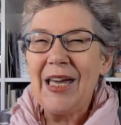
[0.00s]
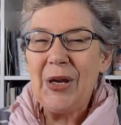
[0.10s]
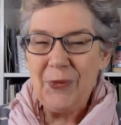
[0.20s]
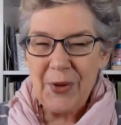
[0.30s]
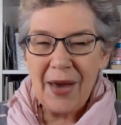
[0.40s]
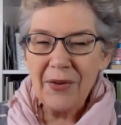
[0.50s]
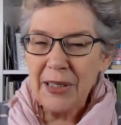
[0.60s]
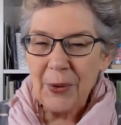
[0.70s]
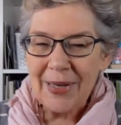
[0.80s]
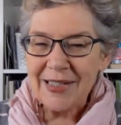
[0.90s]
If you have
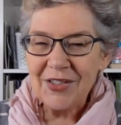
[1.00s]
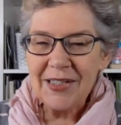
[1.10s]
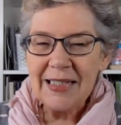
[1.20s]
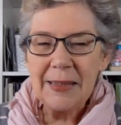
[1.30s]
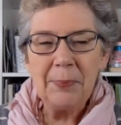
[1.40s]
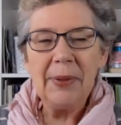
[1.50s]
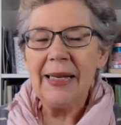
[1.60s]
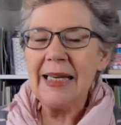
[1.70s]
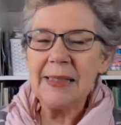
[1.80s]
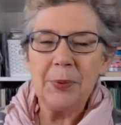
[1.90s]
any questions,
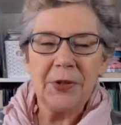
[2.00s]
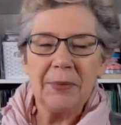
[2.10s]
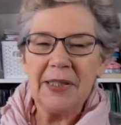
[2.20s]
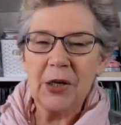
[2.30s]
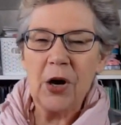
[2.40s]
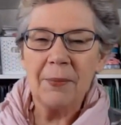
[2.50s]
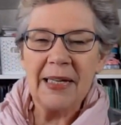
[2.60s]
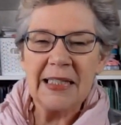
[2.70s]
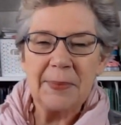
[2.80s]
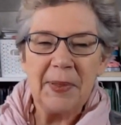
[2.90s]
please put them in the
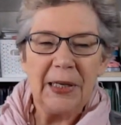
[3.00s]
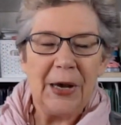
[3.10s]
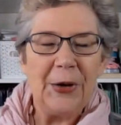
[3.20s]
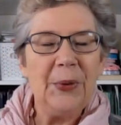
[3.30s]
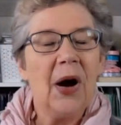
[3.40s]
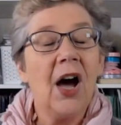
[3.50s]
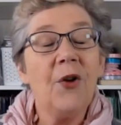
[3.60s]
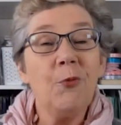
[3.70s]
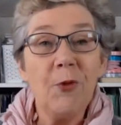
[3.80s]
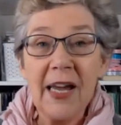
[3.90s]
comments below. I
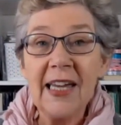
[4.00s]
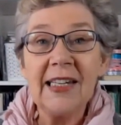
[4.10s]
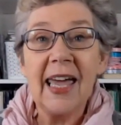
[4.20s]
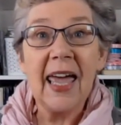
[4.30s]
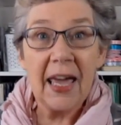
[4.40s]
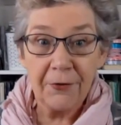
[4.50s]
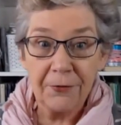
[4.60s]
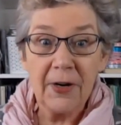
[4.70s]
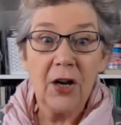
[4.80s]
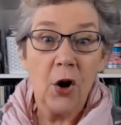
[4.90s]
read
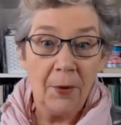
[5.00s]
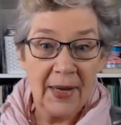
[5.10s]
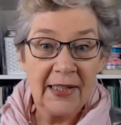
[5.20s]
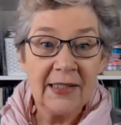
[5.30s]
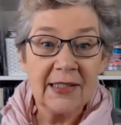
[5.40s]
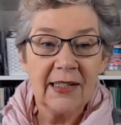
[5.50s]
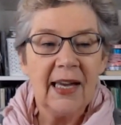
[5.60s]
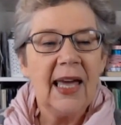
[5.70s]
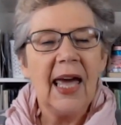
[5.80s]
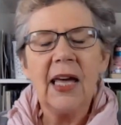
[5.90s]
every comment
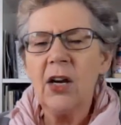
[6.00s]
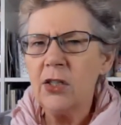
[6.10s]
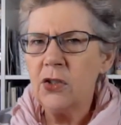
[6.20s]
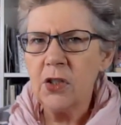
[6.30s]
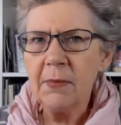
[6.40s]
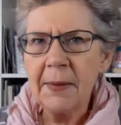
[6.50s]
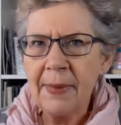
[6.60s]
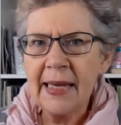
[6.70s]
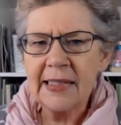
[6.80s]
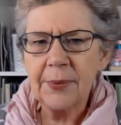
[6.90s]
and I do my
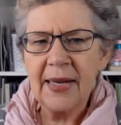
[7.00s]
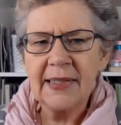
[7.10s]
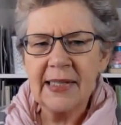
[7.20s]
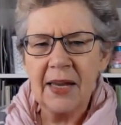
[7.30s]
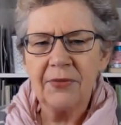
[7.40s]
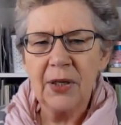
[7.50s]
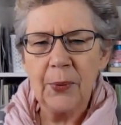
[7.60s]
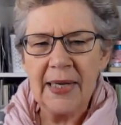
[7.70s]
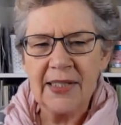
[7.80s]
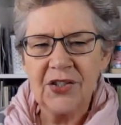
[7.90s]
best to answer every
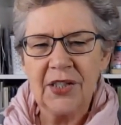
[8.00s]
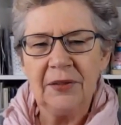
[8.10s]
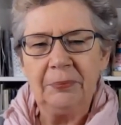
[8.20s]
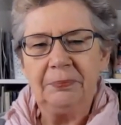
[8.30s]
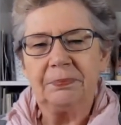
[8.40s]
question.